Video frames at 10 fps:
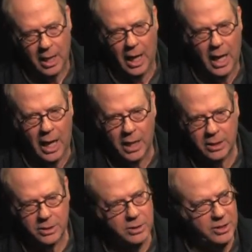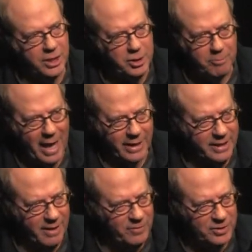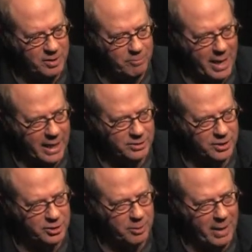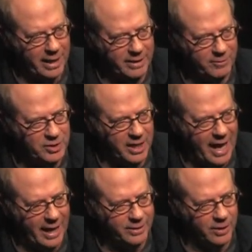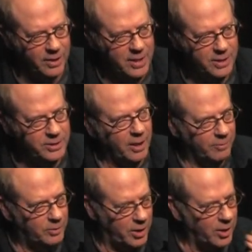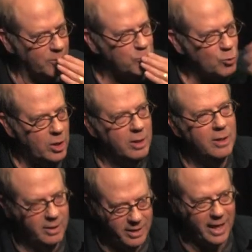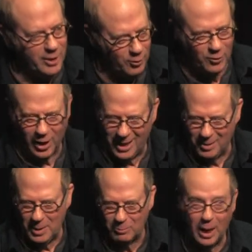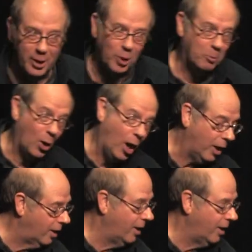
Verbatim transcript: Uh, such a magnificent man, such a magnificent actor. So, Kurt, thank you for letting me play your part.